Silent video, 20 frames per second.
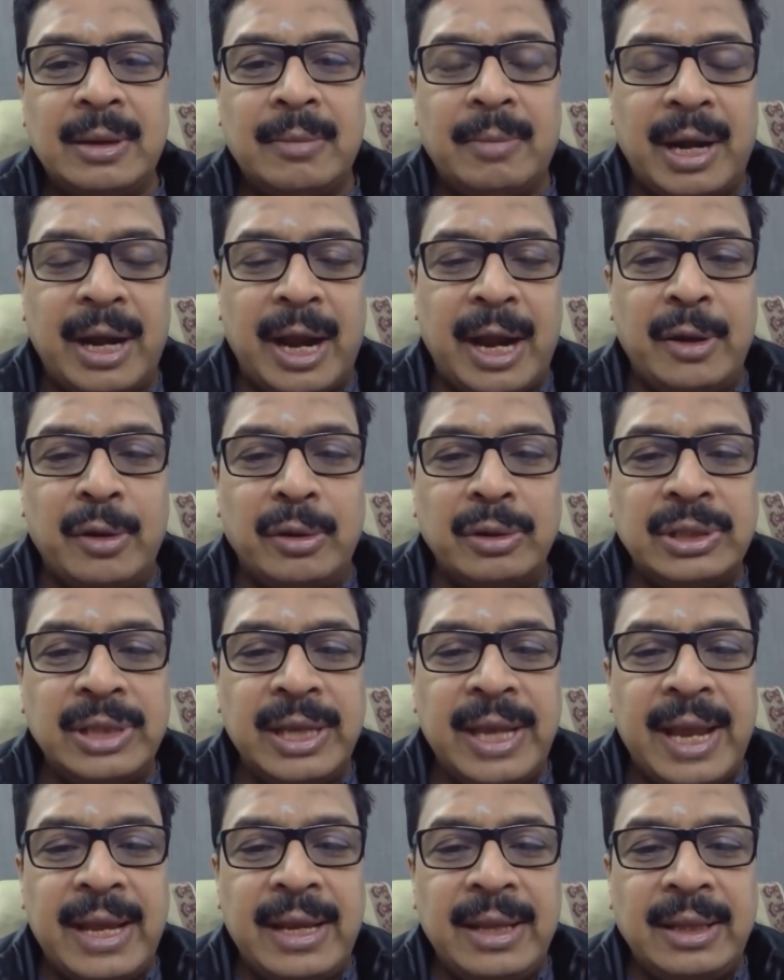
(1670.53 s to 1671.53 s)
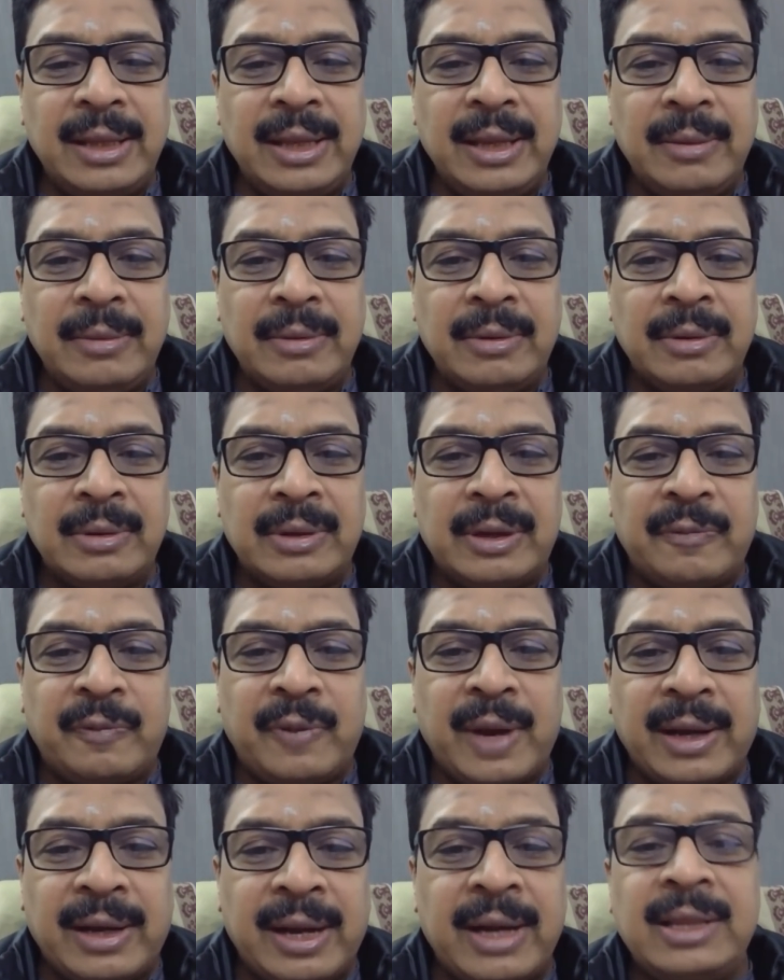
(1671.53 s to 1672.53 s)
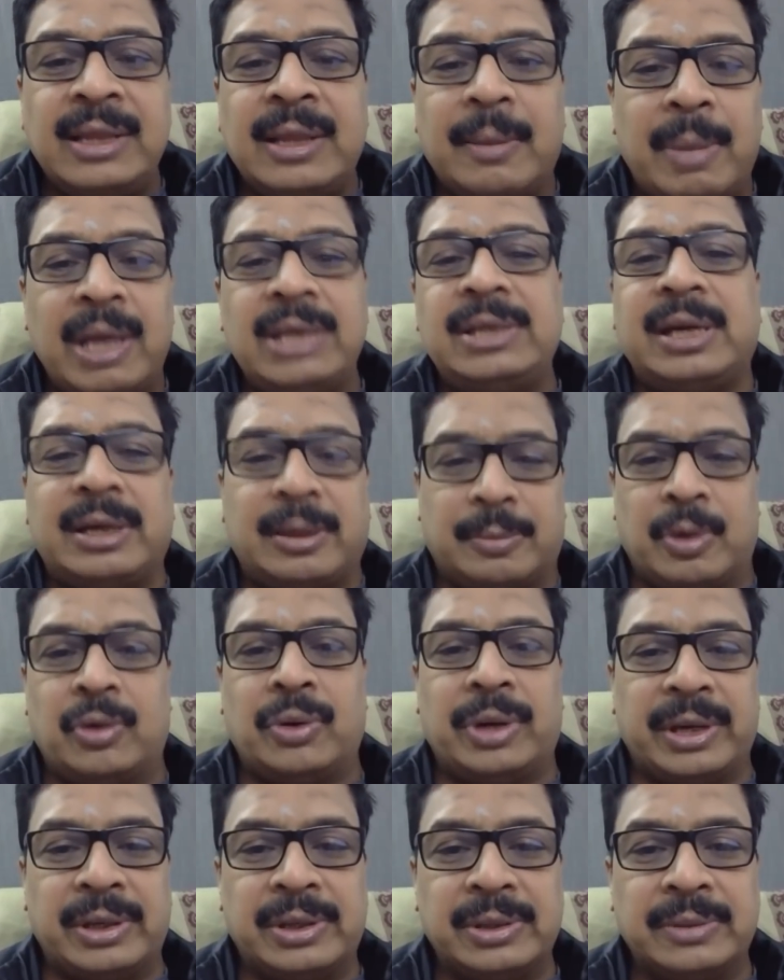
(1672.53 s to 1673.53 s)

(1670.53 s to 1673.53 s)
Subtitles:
but I don't see anything reflected in the budget about it.